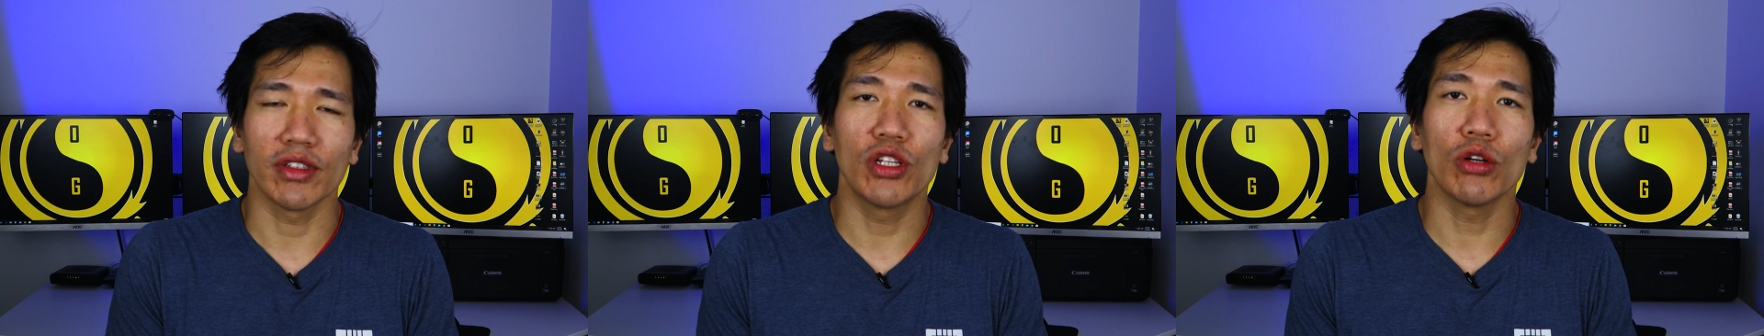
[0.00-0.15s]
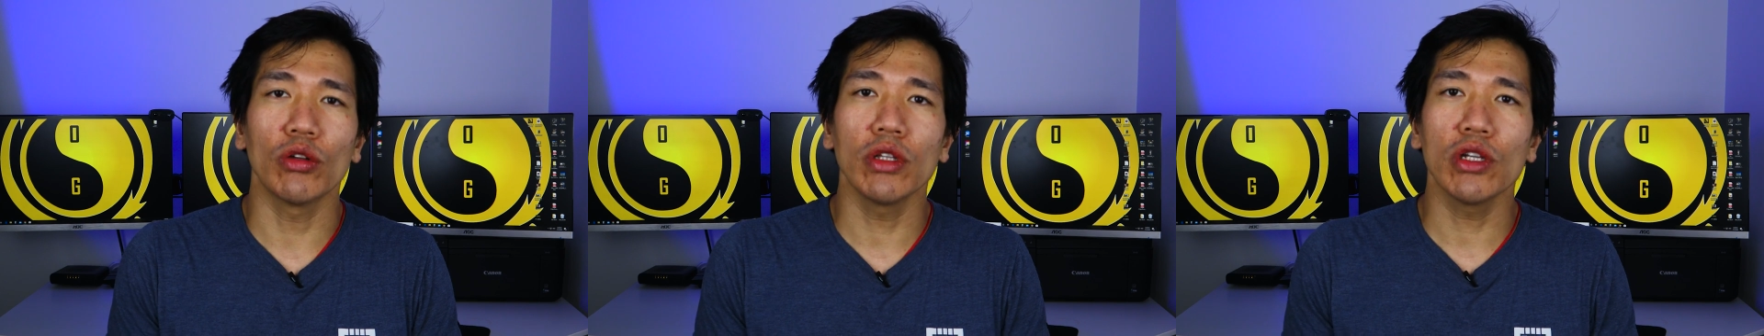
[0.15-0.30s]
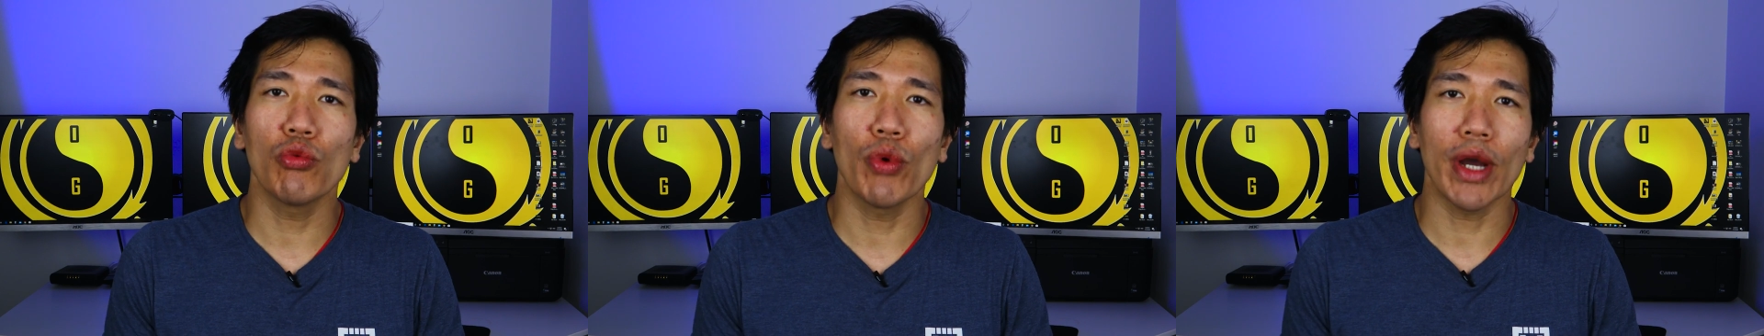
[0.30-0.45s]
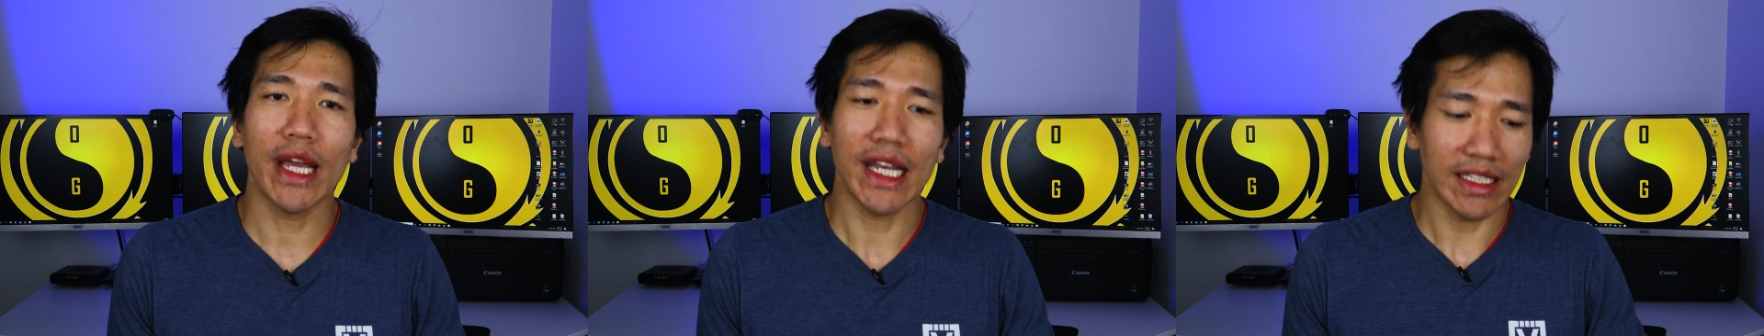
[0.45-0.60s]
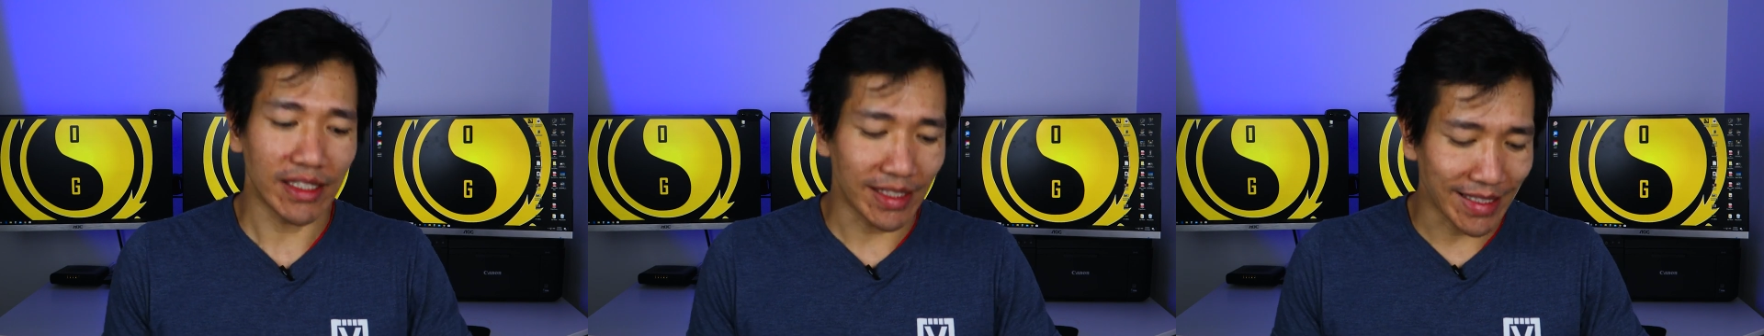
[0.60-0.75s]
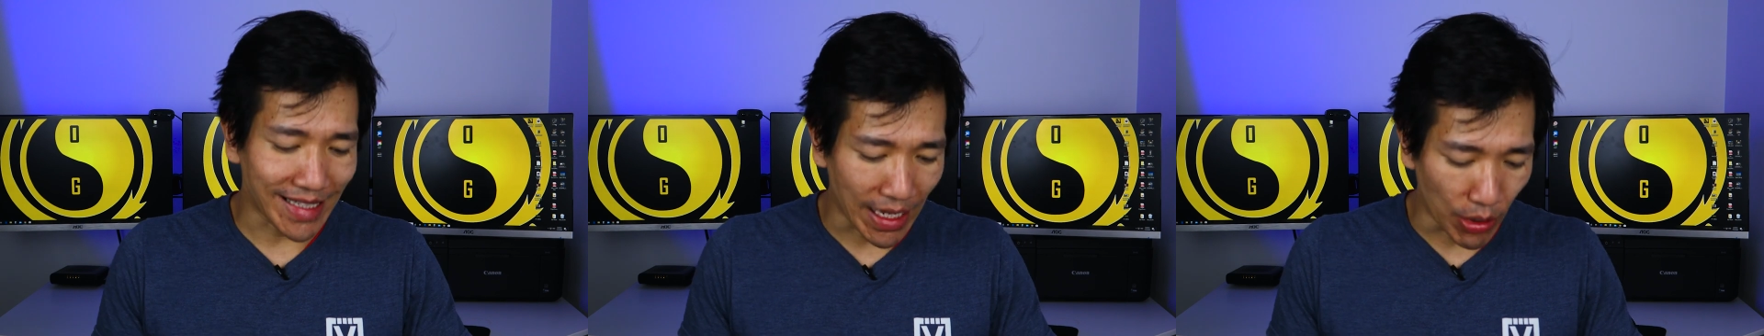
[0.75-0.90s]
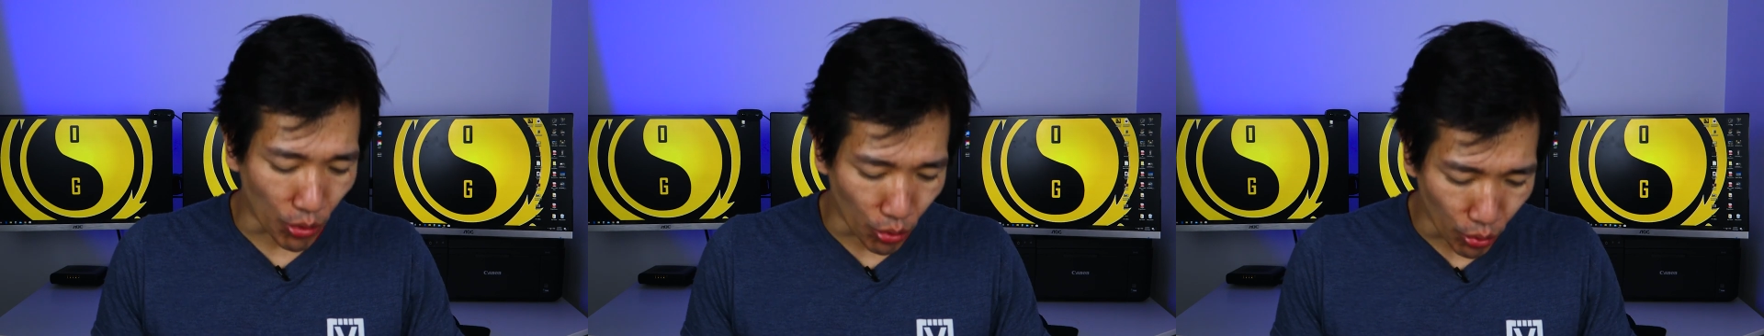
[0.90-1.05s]
the only way is
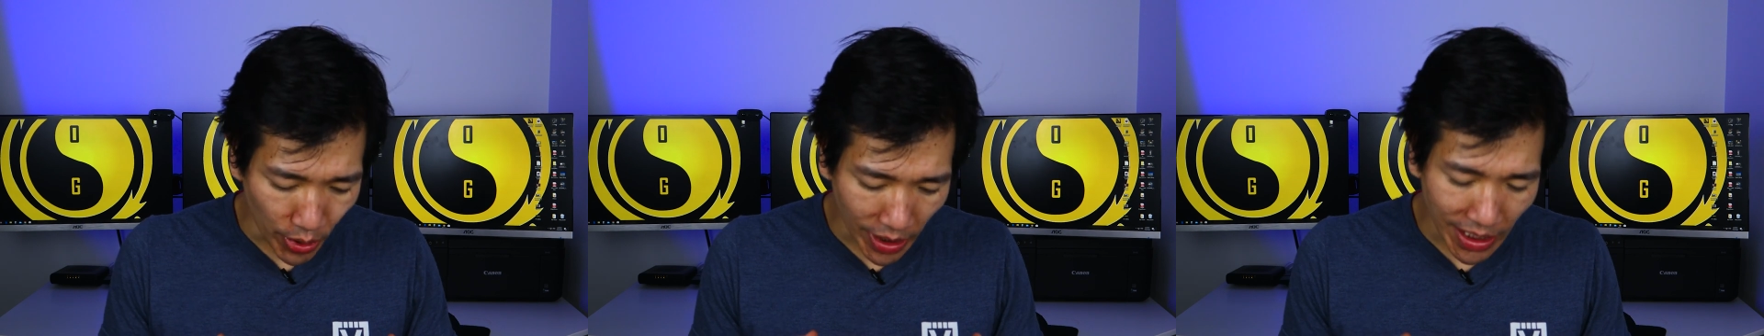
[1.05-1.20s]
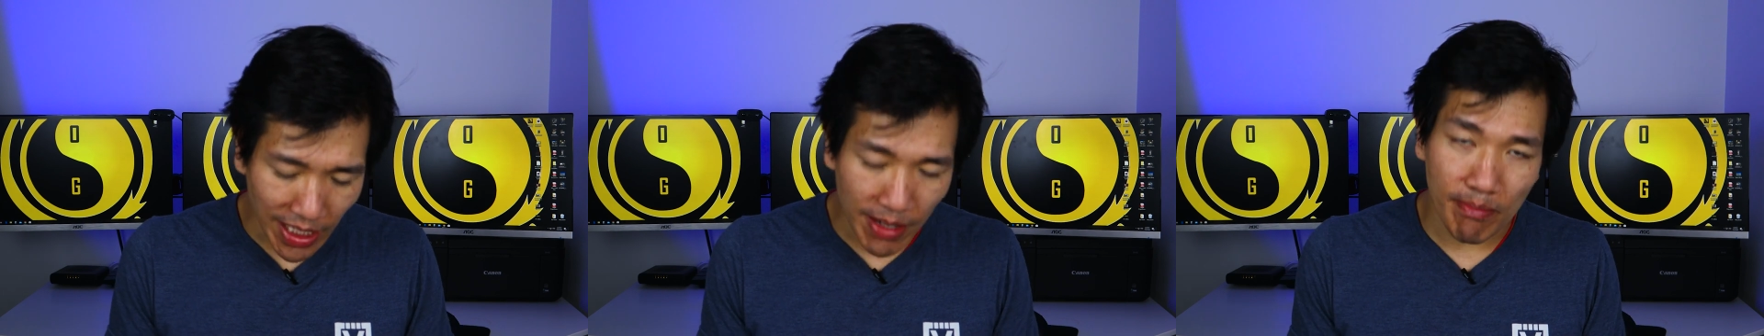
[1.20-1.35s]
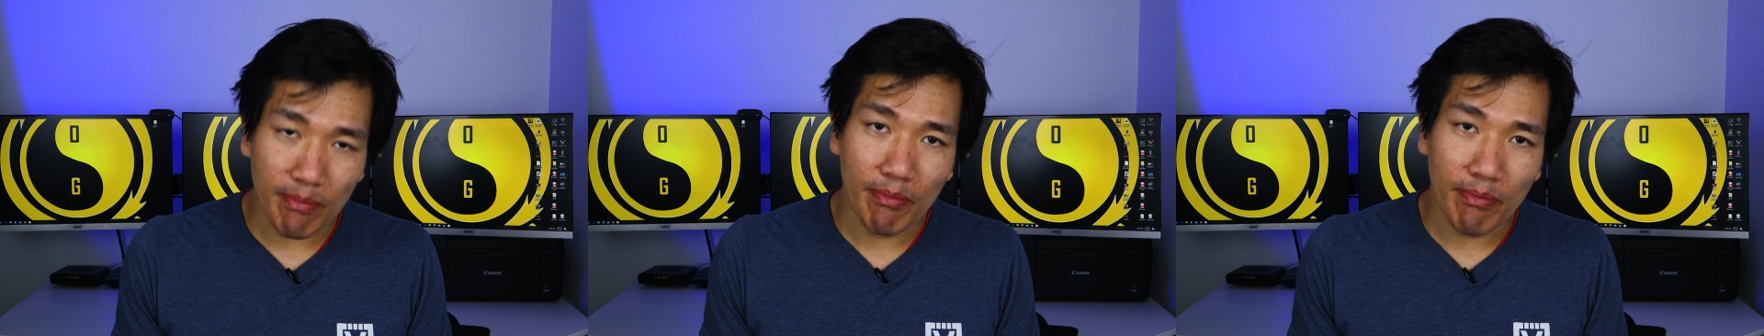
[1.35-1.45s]
to get really,